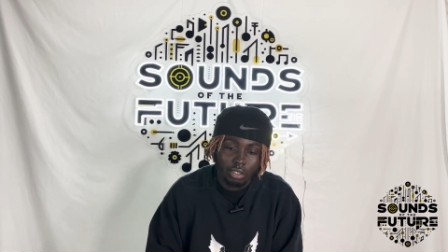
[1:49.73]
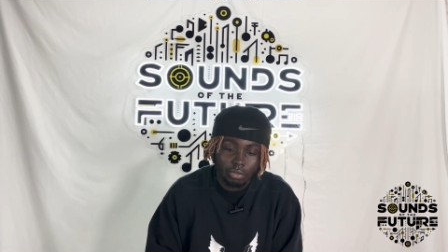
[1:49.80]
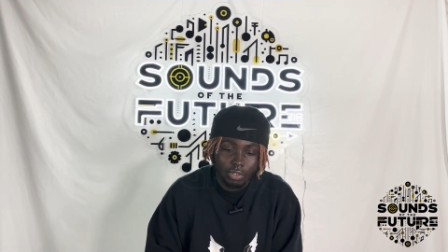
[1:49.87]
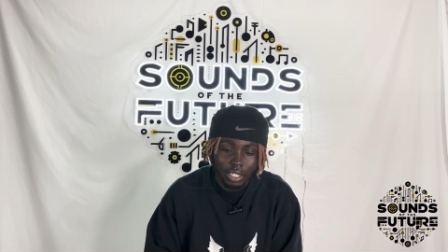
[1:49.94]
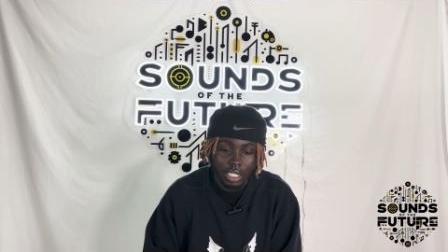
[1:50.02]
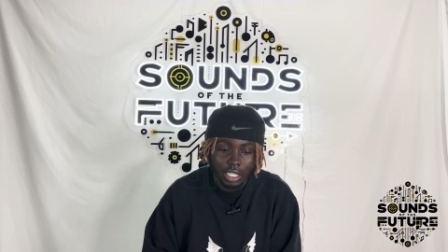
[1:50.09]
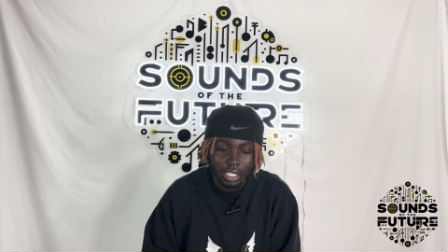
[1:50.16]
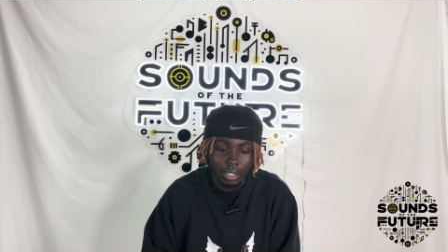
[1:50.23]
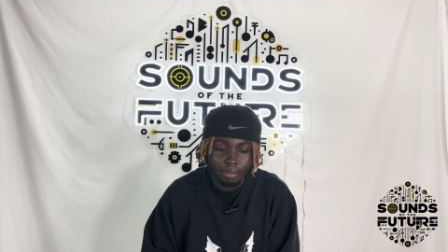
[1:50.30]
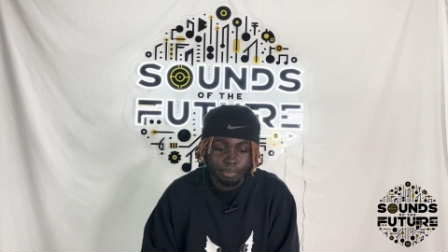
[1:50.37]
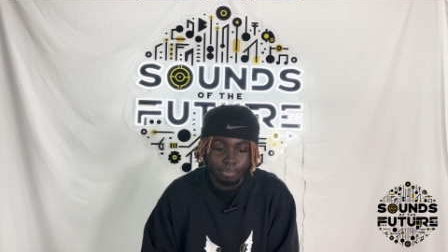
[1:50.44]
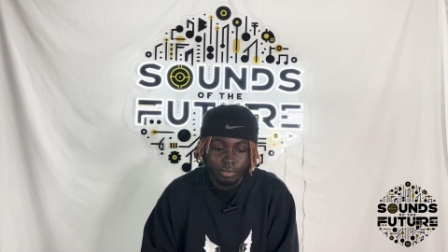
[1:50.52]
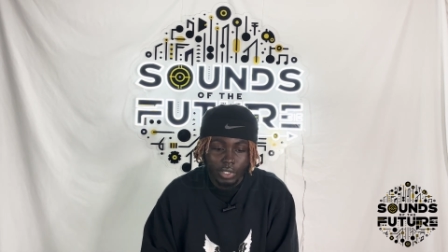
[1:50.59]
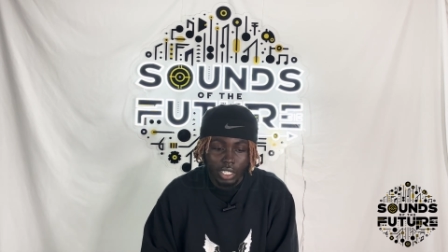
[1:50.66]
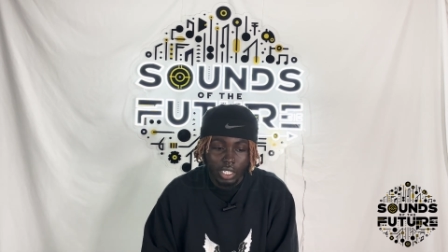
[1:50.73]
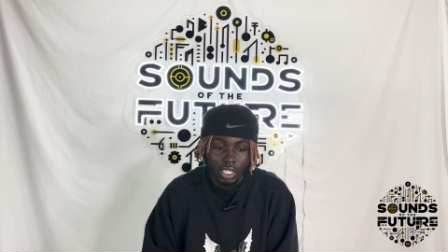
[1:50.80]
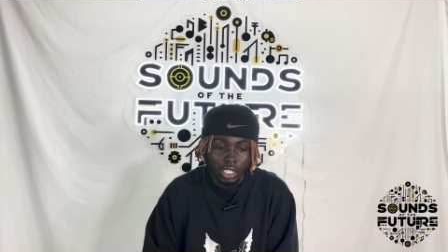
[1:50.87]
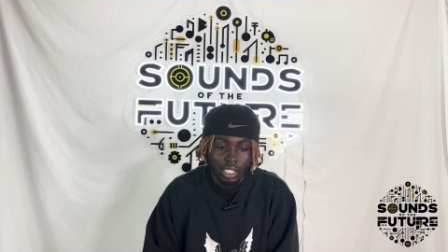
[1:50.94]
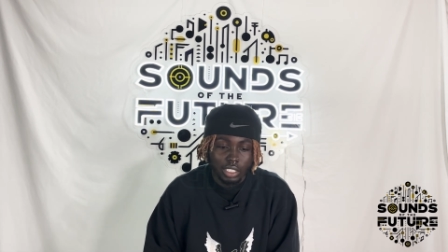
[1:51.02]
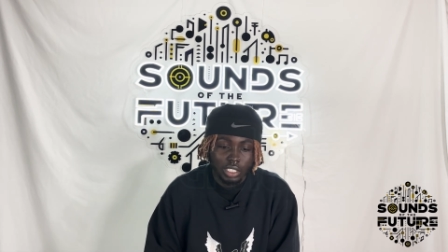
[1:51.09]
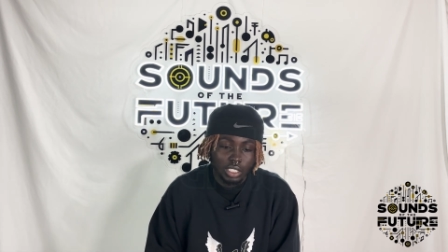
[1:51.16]
the fucking
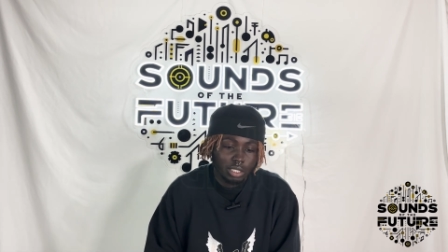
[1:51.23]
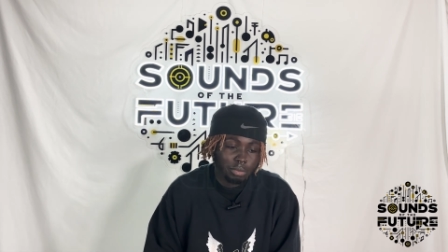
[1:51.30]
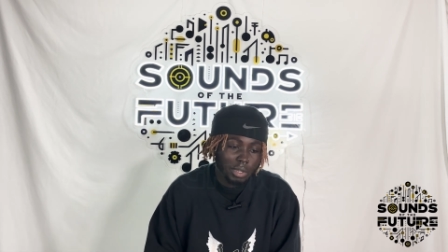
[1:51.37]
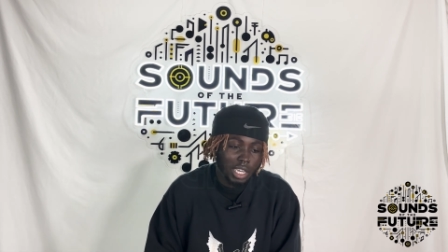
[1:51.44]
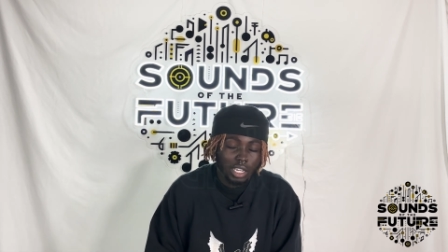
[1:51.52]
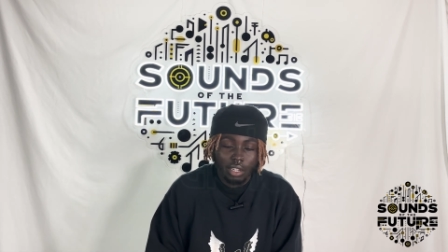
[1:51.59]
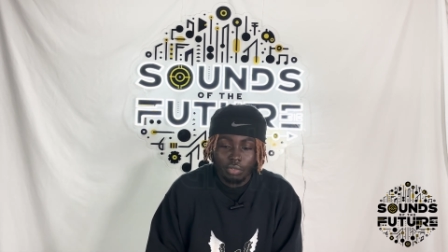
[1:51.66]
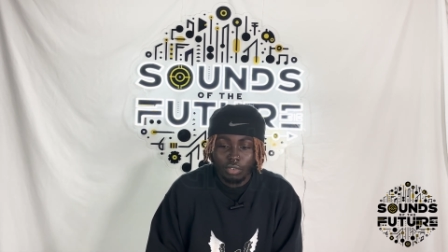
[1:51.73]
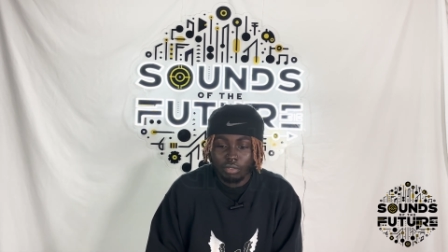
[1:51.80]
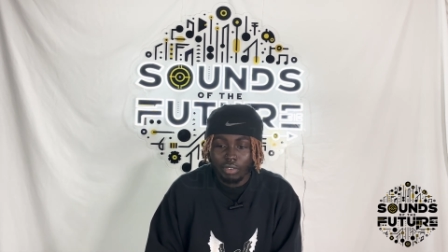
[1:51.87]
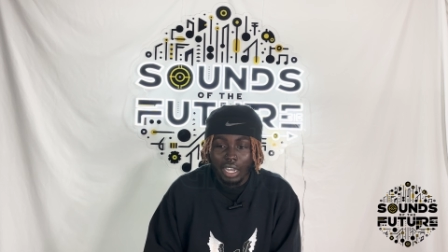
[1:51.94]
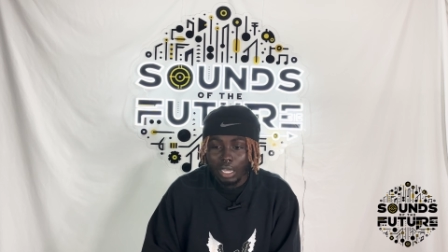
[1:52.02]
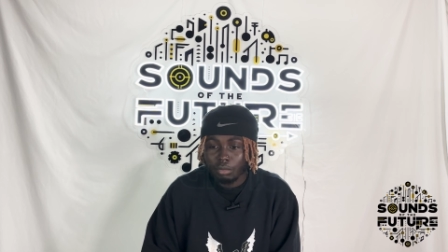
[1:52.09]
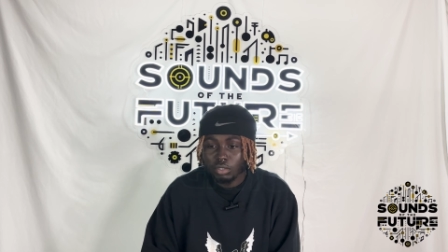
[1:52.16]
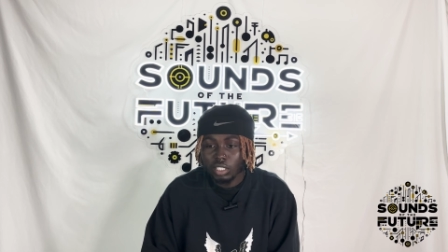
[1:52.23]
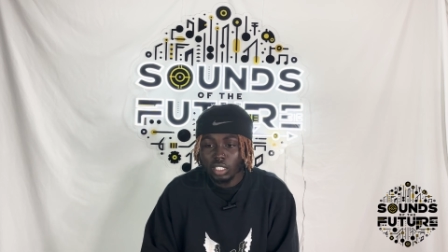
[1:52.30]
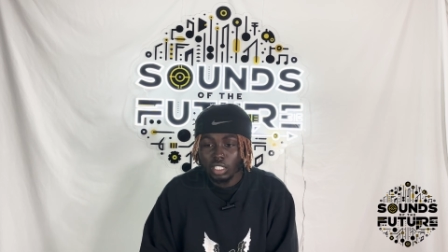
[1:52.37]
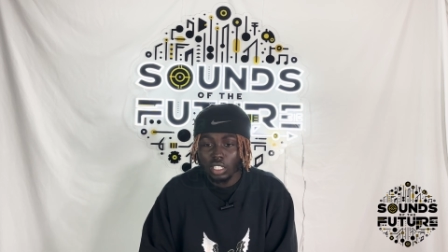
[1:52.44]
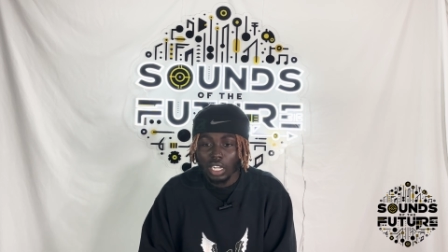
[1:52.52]
just mad different vibes here.